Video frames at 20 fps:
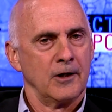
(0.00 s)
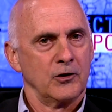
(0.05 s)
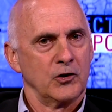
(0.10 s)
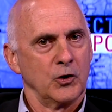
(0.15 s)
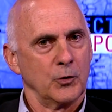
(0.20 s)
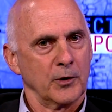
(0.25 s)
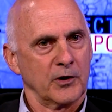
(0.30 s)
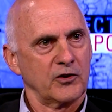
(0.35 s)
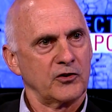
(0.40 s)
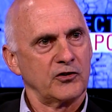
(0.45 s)

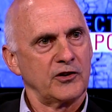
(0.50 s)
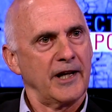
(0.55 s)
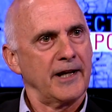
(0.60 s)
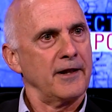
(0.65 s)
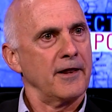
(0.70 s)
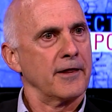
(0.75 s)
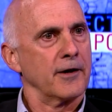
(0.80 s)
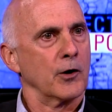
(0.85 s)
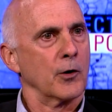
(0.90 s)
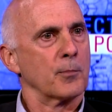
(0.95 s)
to
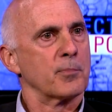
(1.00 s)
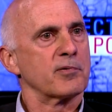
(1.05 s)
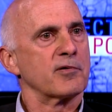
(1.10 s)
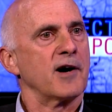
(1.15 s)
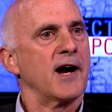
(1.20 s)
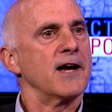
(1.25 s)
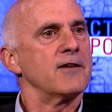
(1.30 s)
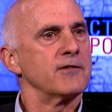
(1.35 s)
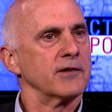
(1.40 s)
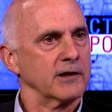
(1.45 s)
extend their
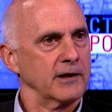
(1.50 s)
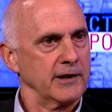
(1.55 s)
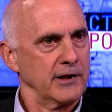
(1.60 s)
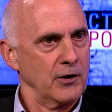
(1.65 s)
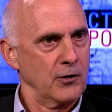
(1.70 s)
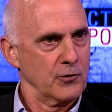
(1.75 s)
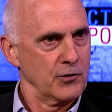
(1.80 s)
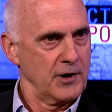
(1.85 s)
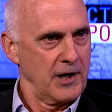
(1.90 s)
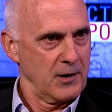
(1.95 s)
privately
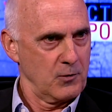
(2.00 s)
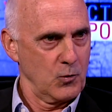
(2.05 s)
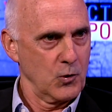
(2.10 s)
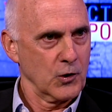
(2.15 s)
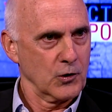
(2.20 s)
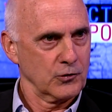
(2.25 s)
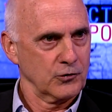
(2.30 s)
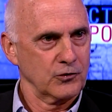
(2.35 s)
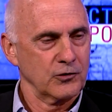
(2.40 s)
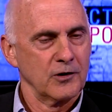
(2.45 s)
owned
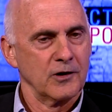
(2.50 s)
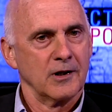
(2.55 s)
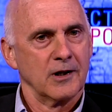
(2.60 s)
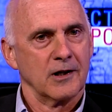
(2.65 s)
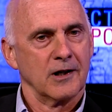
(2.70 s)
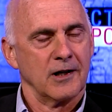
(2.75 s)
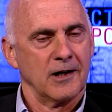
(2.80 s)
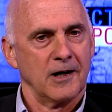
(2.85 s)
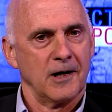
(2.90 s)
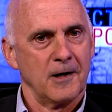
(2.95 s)
networks,
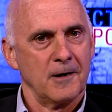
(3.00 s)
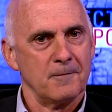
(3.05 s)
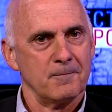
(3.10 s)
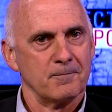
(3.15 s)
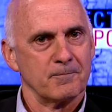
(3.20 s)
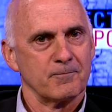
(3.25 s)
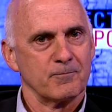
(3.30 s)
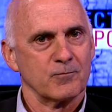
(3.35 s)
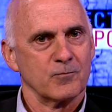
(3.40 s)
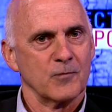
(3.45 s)

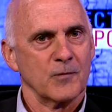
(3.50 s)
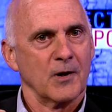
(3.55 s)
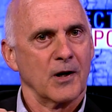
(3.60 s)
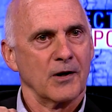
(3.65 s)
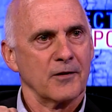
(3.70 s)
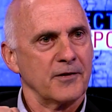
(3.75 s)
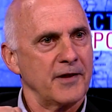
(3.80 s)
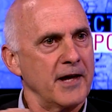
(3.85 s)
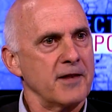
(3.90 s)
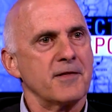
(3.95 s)
um,
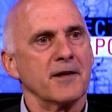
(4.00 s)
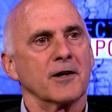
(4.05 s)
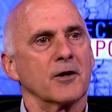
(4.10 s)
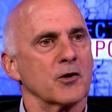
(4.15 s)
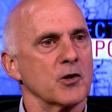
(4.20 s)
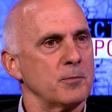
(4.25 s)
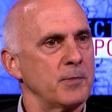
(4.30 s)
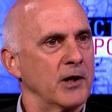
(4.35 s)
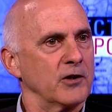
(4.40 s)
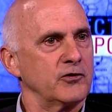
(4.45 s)
they think
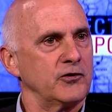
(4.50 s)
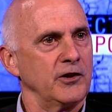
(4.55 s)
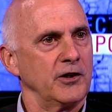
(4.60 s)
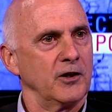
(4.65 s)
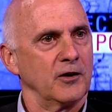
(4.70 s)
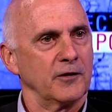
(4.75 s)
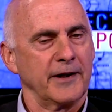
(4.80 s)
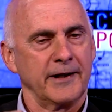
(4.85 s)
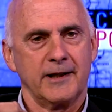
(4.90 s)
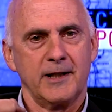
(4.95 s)
are the best
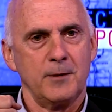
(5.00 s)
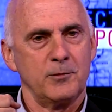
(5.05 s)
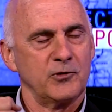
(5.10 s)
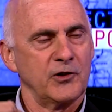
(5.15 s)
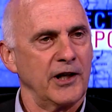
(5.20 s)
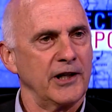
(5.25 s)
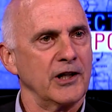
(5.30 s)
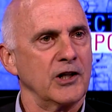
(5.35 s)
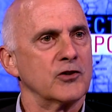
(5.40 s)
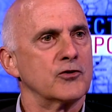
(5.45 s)
deal. They keep
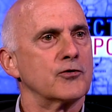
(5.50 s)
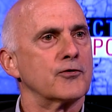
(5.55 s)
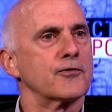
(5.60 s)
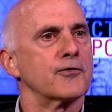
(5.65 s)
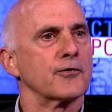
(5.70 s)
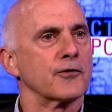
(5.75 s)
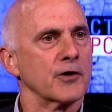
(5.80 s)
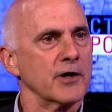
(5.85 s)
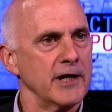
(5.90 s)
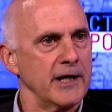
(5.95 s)
saying it's
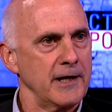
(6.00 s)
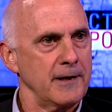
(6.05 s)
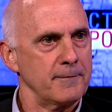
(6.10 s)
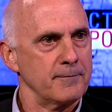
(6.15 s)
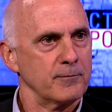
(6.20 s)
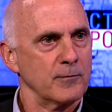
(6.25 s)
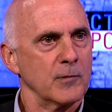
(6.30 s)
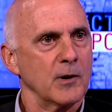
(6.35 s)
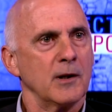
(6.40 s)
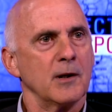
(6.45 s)
free,
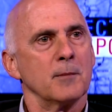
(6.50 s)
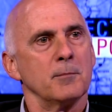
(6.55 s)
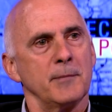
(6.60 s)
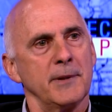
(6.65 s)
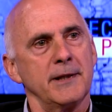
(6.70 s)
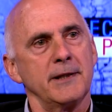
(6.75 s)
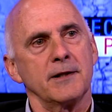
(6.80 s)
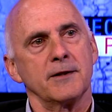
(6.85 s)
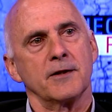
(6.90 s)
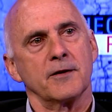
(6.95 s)

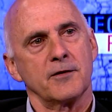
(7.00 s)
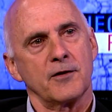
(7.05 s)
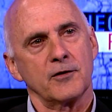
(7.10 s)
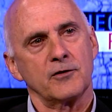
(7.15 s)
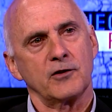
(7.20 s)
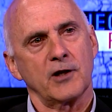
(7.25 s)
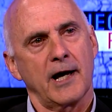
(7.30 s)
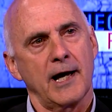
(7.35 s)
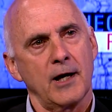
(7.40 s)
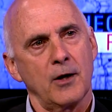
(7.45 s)
meaning that the
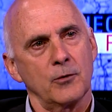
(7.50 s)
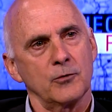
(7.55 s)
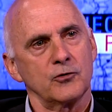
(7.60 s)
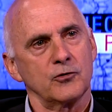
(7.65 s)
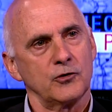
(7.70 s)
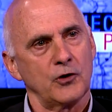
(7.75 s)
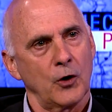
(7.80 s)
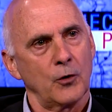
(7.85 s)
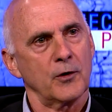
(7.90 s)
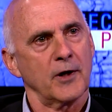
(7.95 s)
towns
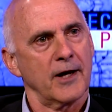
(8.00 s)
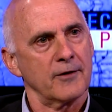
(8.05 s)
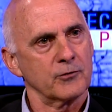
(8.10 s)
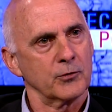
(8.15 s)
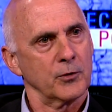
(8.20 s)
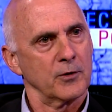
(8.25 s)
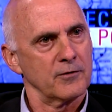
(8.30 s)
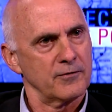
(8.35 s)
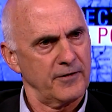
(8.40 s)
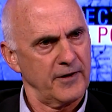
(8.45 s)
don't have
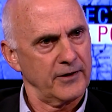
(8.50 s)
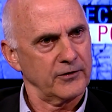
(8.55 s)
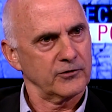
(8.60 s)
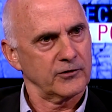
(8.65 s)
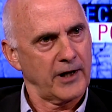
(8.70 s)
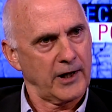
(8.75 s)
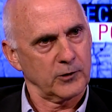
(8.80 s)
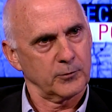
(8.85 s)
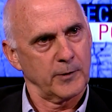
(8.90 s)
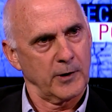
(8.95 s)
to invest
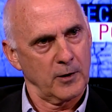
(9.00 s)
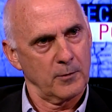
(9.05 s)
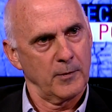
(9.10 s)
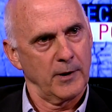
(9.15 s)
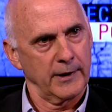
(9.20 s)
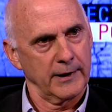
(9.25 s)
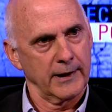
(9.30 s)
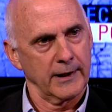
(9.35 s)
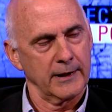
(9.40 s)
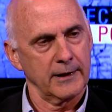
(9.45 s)
taxpayer
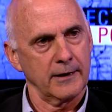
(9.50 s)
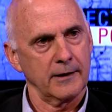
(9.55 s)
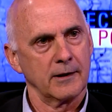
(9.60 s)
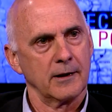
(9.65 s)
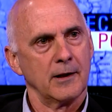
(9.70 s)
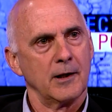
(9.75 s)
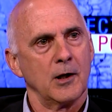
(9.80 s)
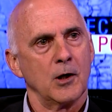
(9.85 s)
money in it.